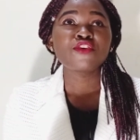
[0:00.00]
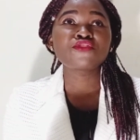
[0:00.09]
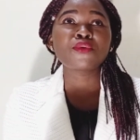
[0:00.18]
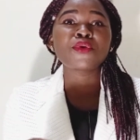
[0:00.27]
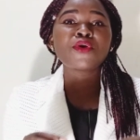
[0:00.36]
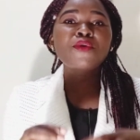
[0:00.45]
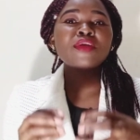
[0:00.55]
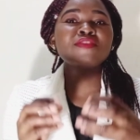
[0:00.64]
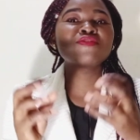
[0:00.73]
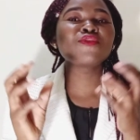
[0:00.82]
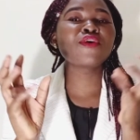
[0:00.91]
So we
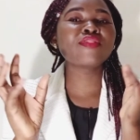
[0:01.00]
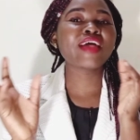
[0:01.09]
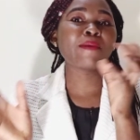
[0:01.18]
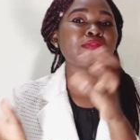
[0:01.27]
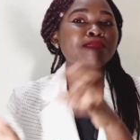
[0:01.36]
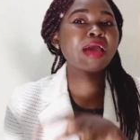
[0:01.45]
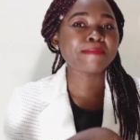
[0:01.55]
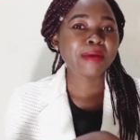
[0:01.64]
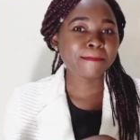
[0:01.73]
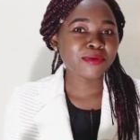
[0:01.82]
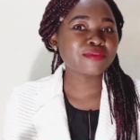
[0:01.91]
always go there with my
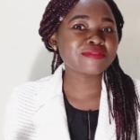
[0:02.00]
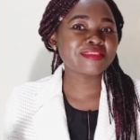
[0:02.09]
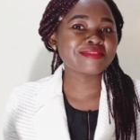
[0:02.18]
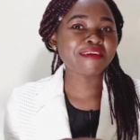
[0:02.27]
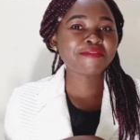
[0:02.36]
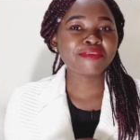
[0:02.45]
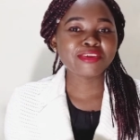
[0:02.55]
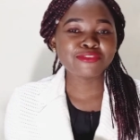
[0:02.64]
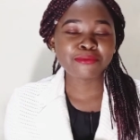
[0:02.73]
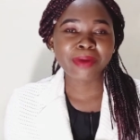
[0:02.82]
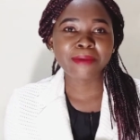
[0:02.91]
mom because he's a friend
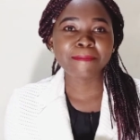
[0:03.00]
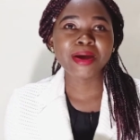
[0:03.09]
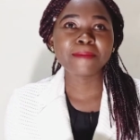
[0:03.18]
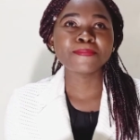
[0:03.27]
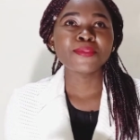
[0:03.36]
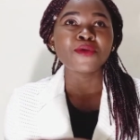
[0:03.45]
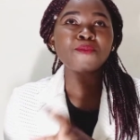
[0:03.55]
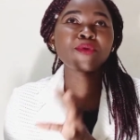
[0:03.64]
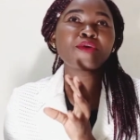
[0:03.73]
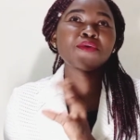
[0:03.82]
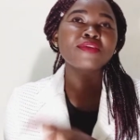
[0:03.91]
to my mom. We
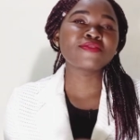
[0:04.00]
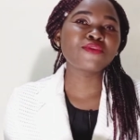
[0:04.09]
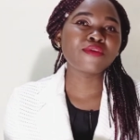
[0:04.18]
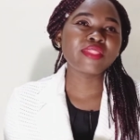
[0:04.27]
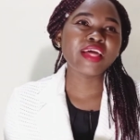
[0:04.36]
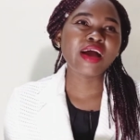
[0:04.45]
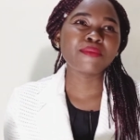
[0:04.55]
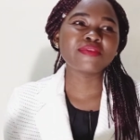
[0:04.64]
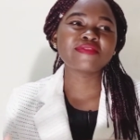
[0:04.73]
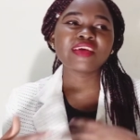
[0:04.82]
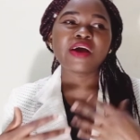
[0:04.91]
always go there, we
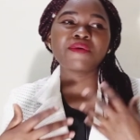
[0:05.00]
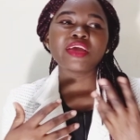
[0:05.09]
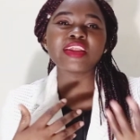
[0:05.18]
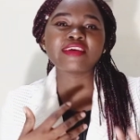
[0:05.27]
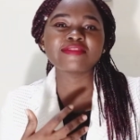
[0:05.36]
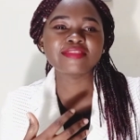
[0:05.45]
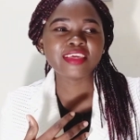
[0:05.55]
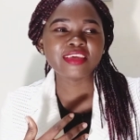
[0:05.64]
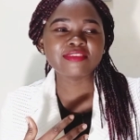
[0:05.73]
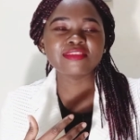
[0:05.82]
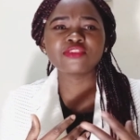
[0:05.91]
see how he does
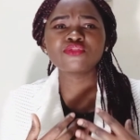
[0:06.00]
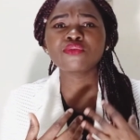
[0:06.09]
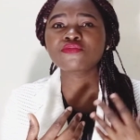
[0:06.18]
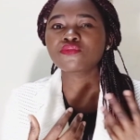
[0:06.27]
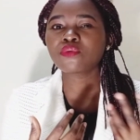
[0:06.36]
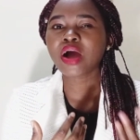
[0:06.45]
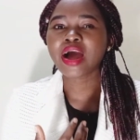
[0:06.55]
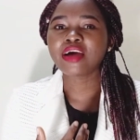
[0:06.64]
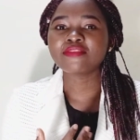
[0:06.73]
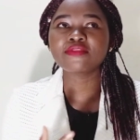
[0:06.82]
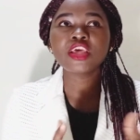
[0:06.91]
things. He talks to
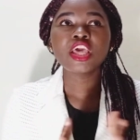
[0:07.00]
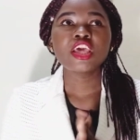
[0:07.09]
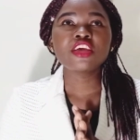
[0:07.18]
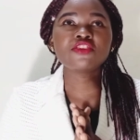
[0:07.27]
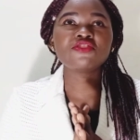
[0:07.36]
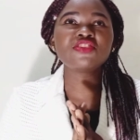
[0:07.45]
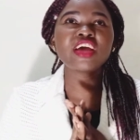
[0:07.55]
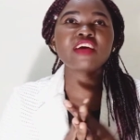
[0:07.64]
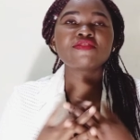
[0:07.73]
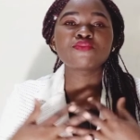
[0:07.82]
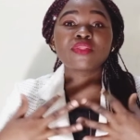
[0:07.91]
us, he
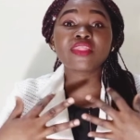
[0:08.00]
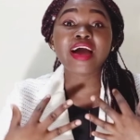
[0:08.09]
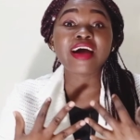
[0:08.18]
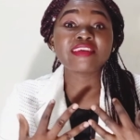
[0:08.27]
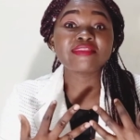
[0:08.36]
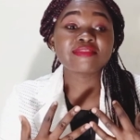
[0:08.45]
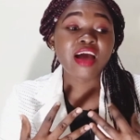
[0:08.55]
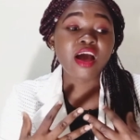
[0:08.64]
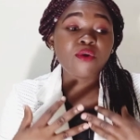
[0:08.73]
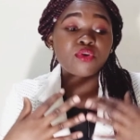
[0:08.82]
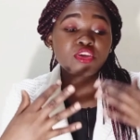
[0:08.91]
shares with us
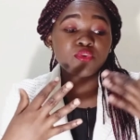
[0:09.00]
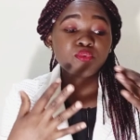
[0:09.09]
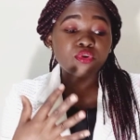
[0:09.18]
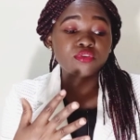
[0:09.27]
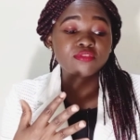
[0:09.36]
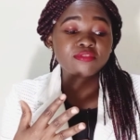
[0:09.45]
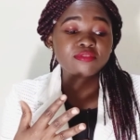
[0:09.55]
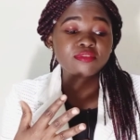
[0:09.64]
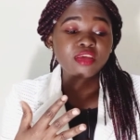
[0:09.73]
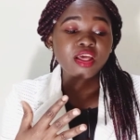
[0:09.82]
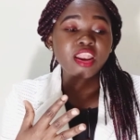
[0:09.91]
how he was,
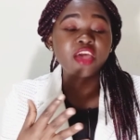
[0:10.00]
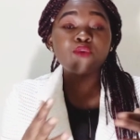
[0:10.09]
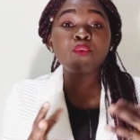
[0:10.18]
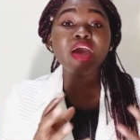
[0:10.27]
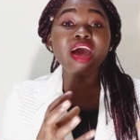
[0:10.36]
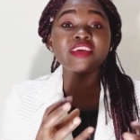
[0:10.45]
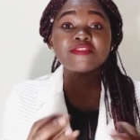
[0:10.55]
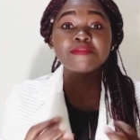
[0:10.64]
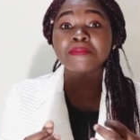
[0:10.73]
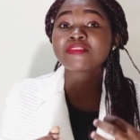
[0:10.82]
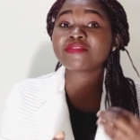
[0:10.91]
like where his
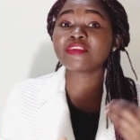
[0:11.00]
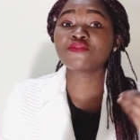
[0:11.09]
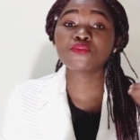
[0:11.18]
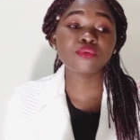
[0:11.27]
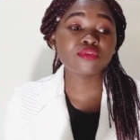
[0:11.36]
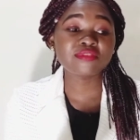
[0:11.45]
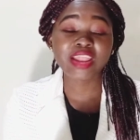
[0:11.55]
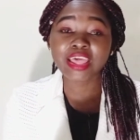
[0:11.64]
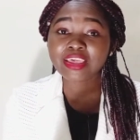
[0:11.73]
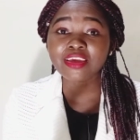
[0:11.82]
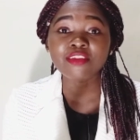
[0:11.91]
business was
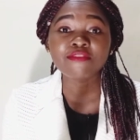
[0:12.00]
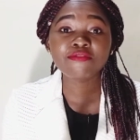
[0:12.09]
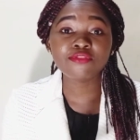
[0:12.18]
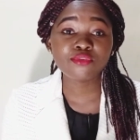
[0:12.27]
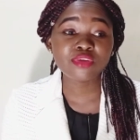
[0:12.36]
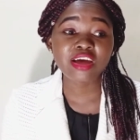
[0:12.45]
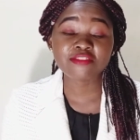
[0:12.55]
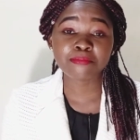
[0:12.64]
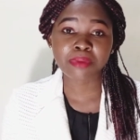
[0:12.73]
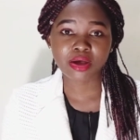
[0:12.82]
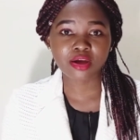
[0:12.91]
like in few years
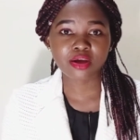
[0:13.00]
back,